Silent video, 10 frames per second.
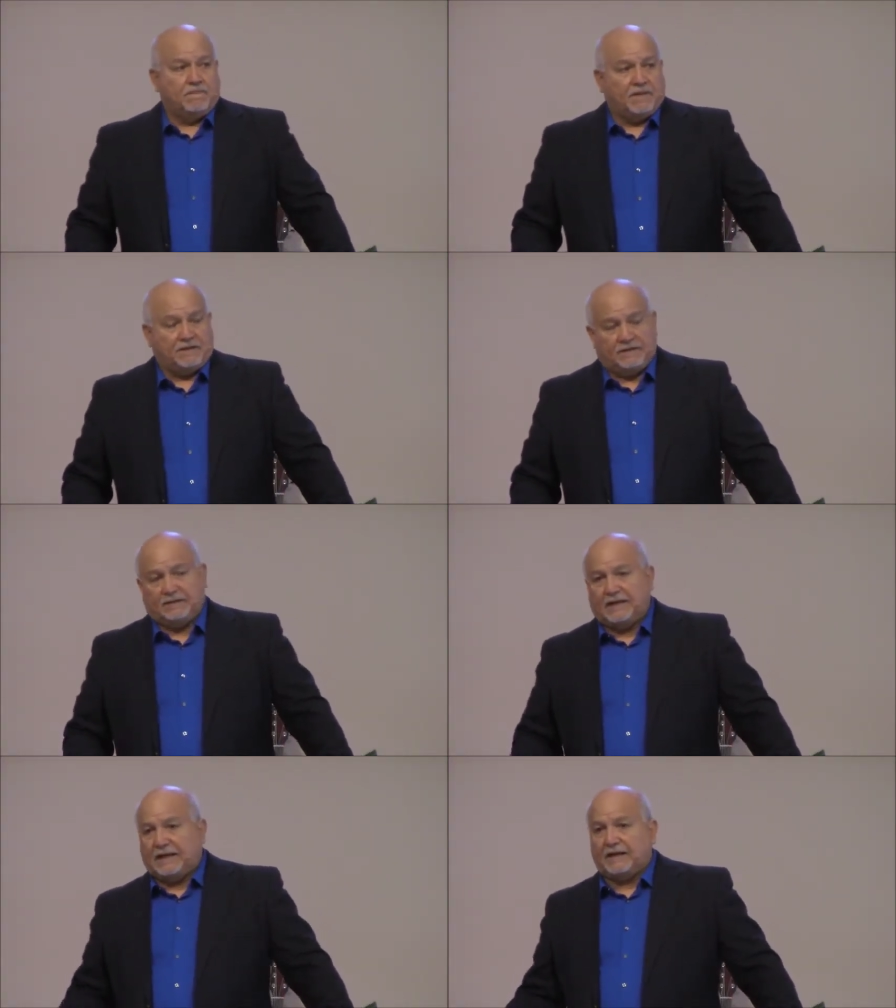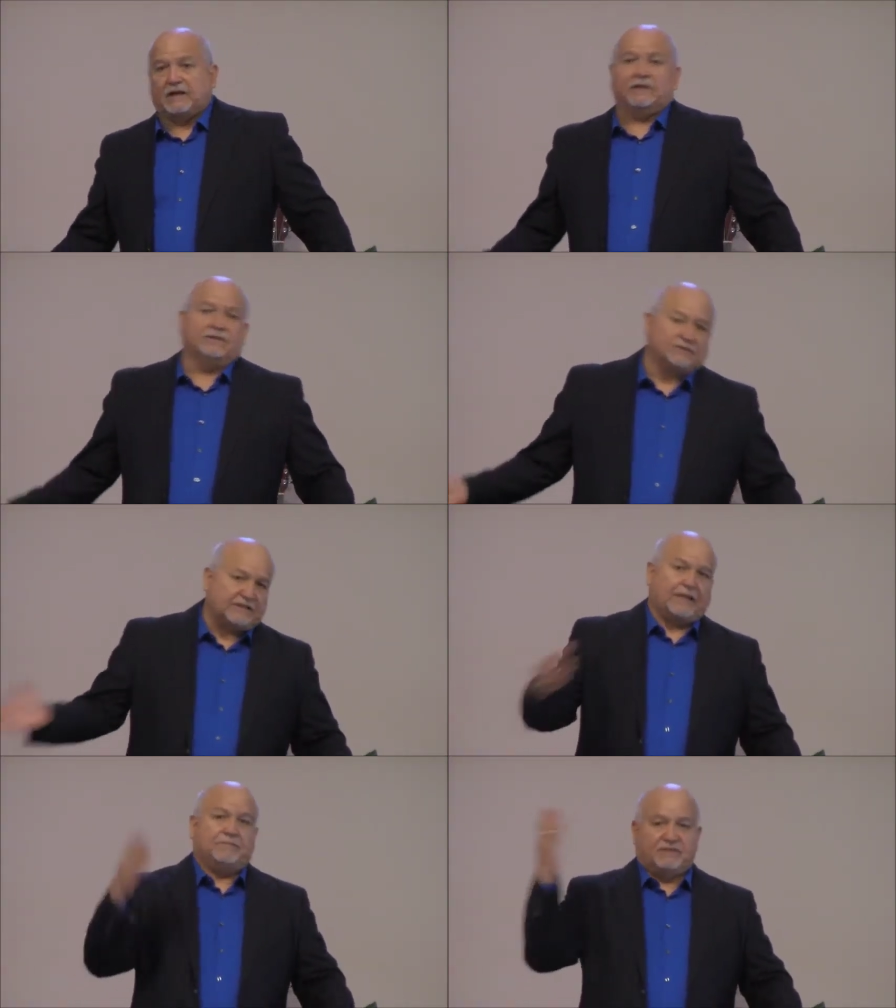And then they had other
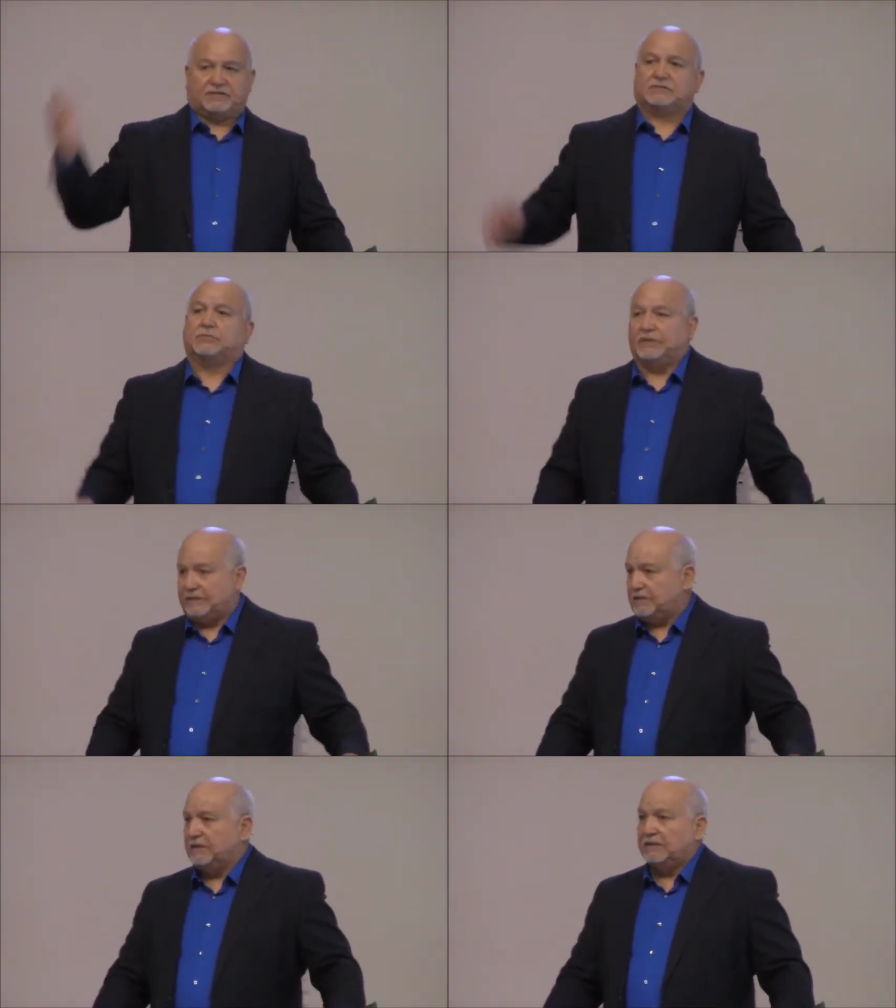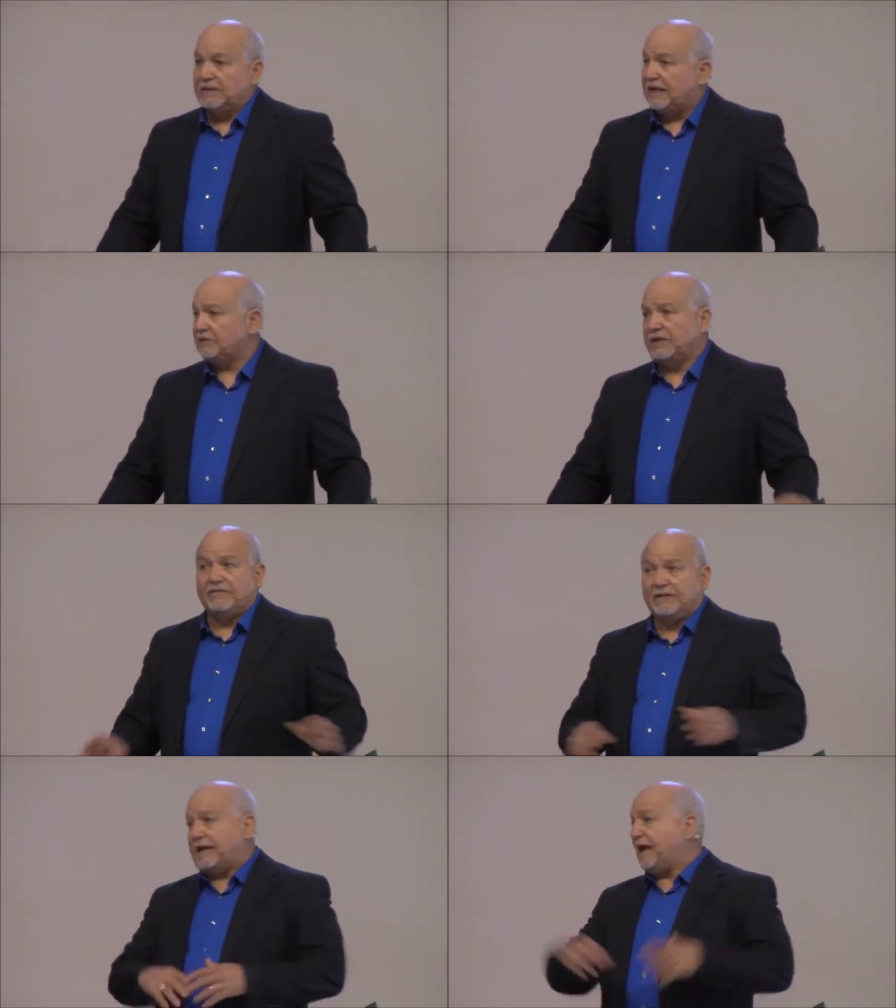Sabbaths where they had to
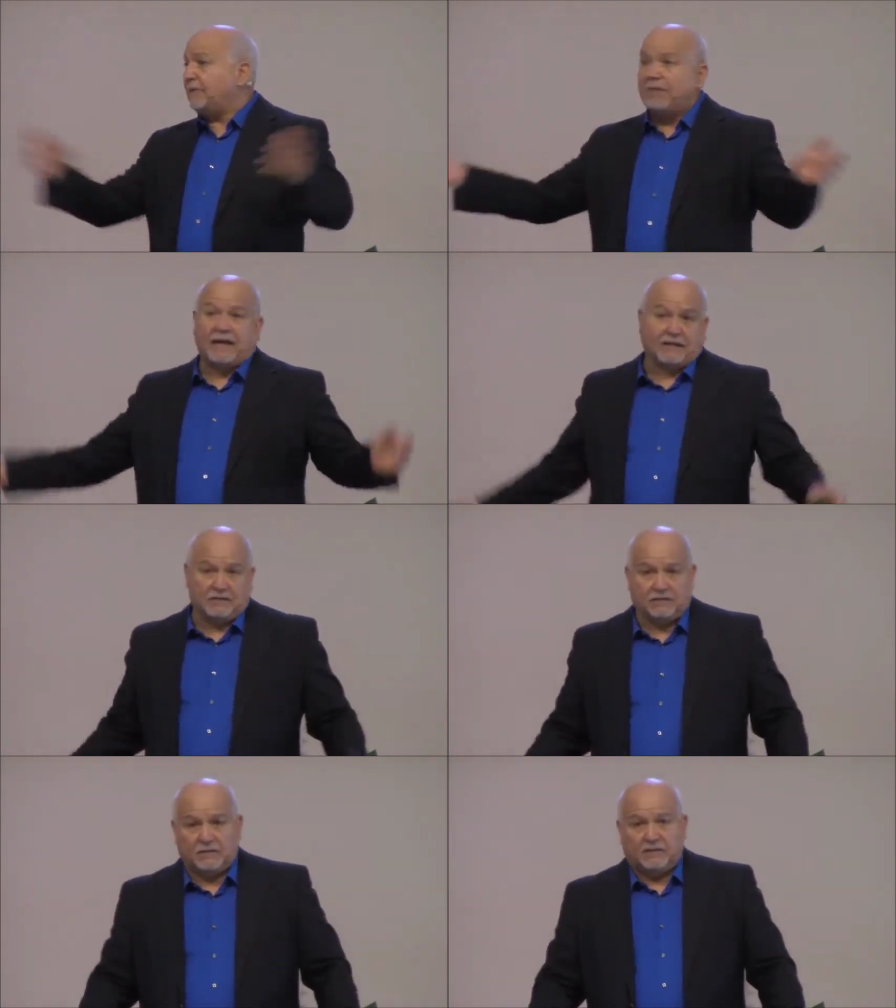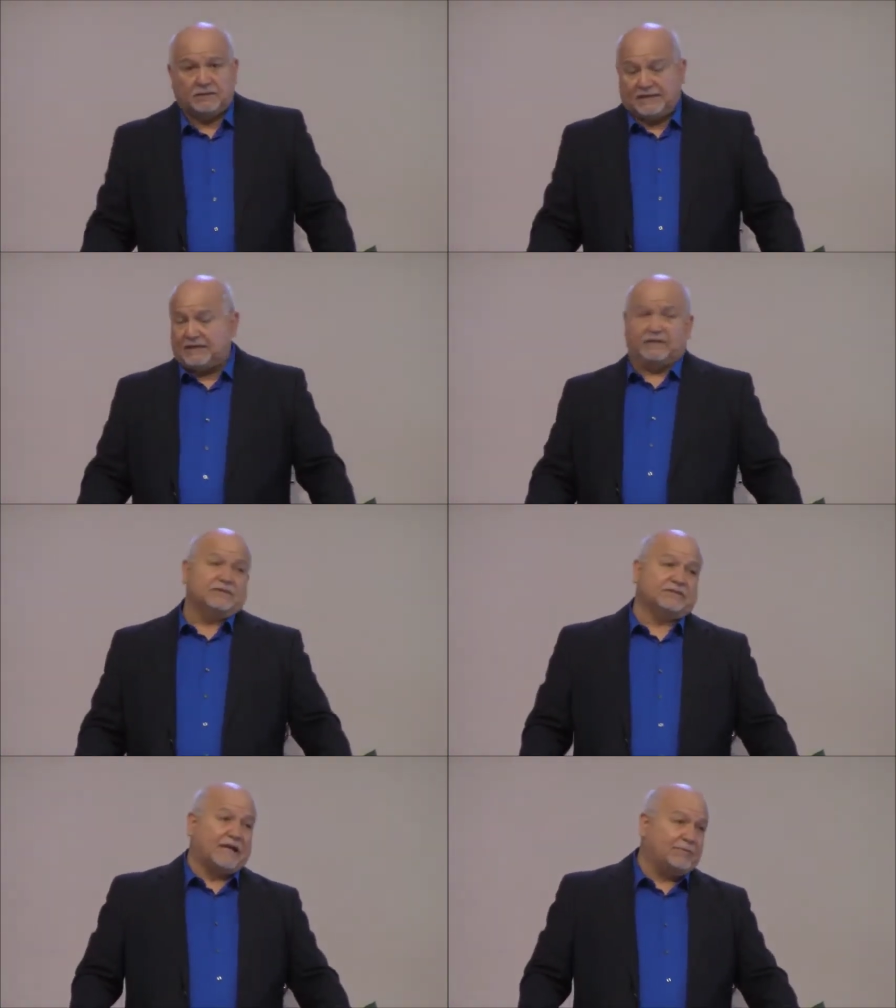give the land back. They had
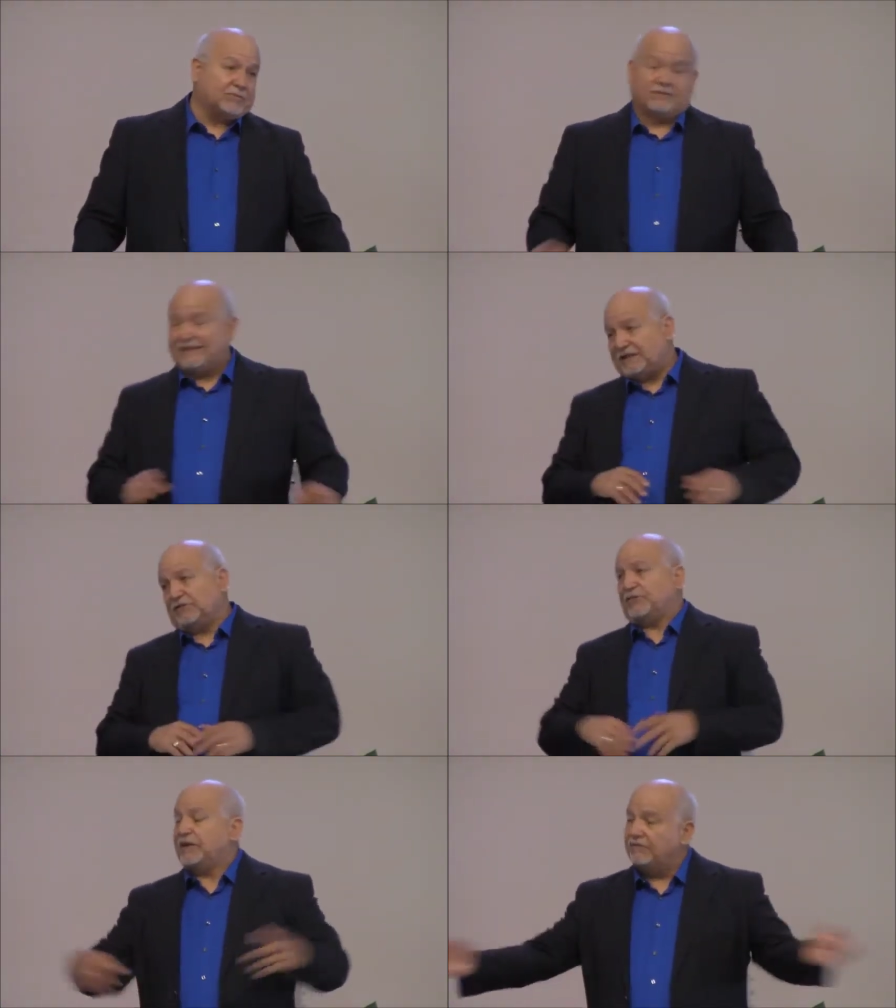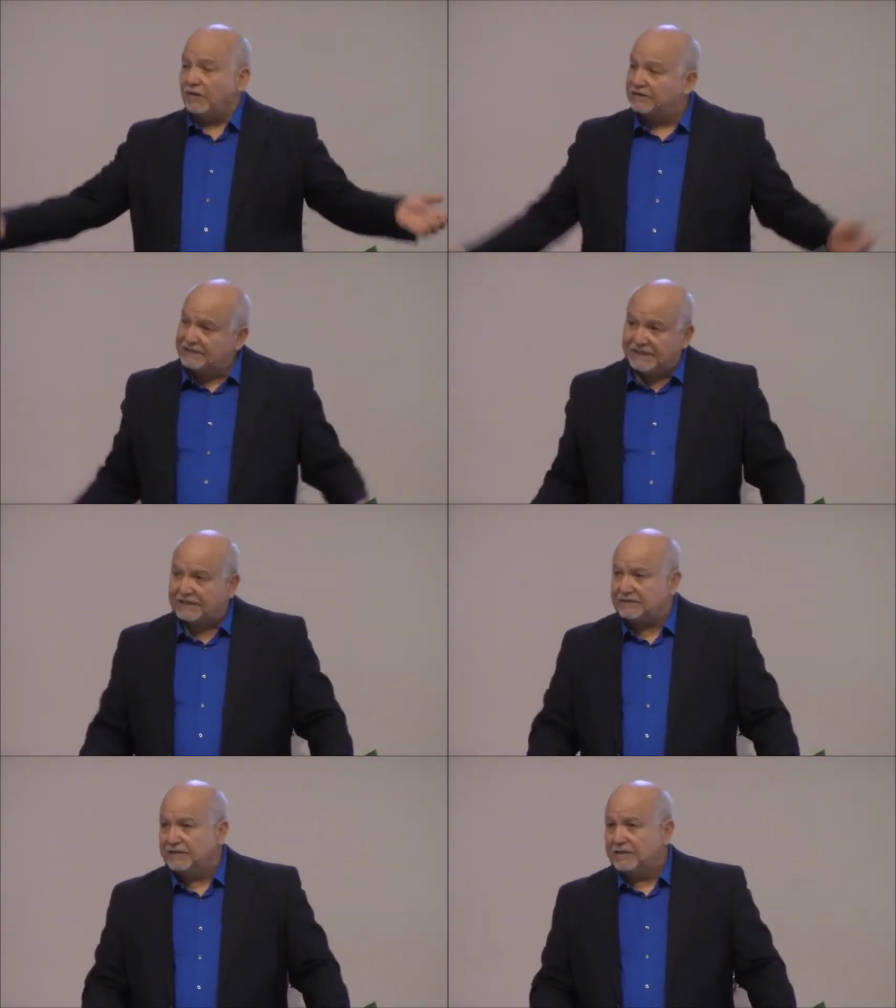other Sabbaths where they had to forgive all the
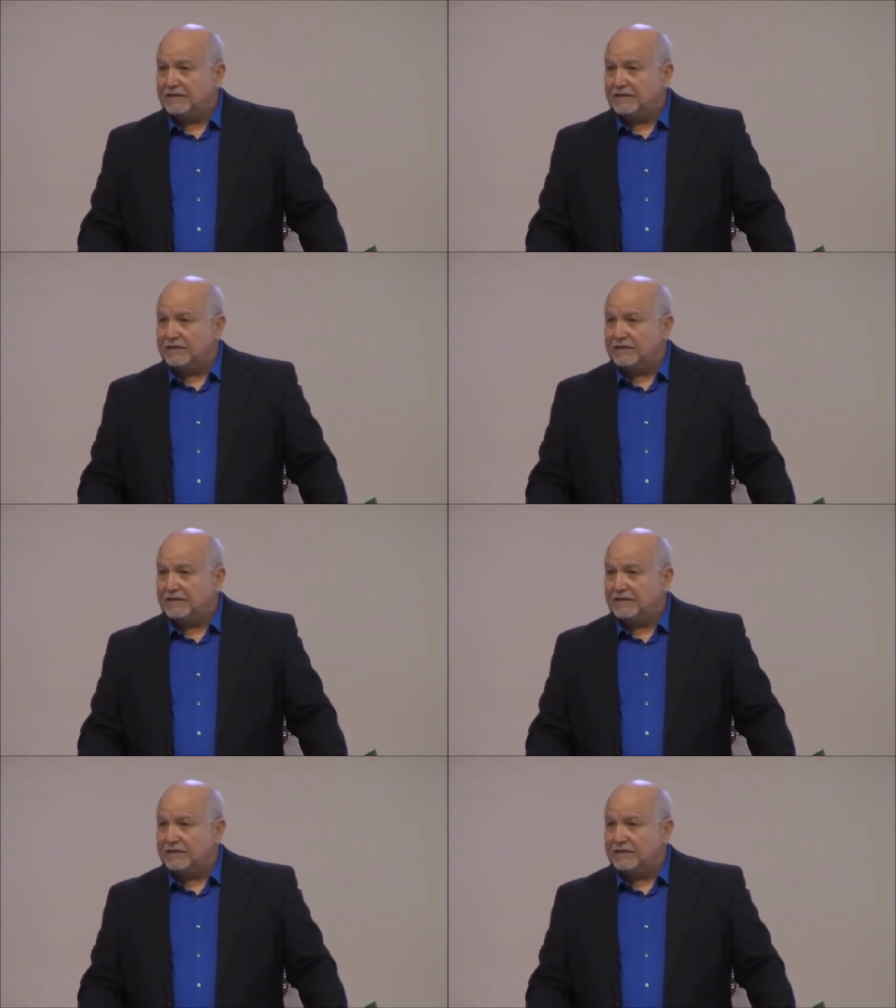debt.